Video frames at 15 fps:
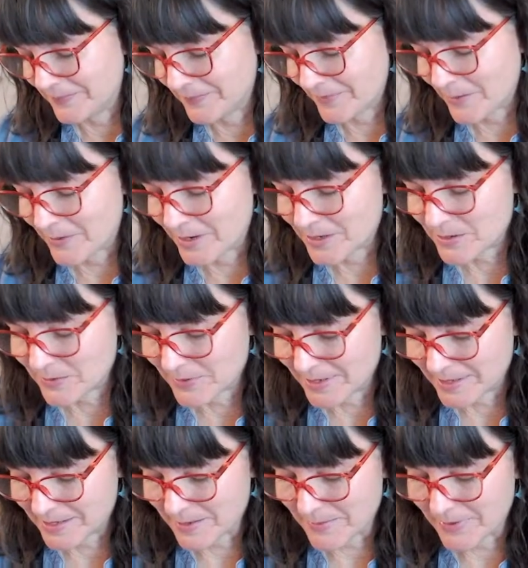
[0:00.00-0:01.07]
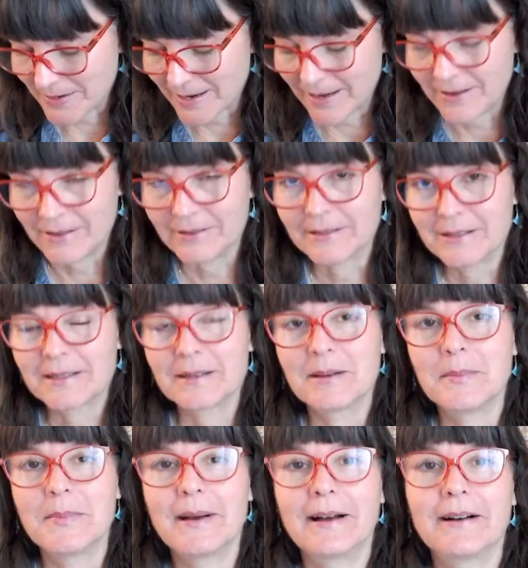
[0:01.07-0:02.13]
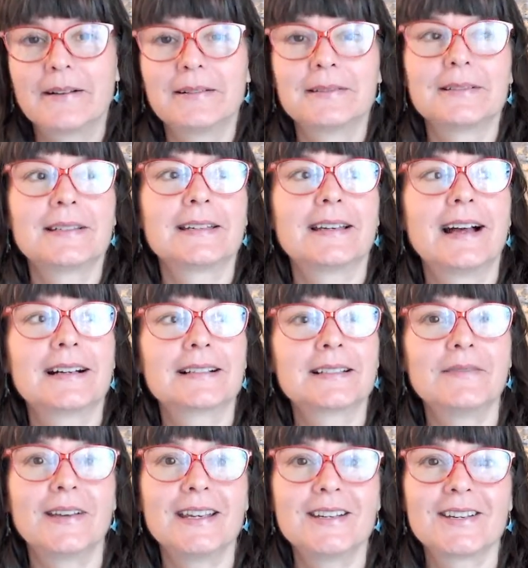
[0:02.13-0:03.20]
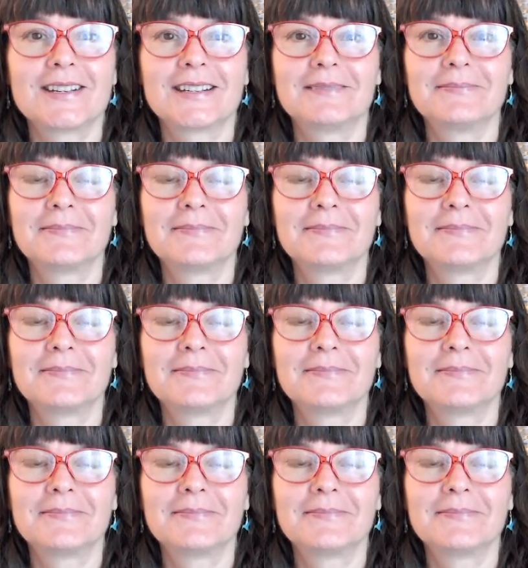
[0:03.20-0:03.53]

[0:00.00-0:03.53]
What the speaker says: I wanted to read something else about activation.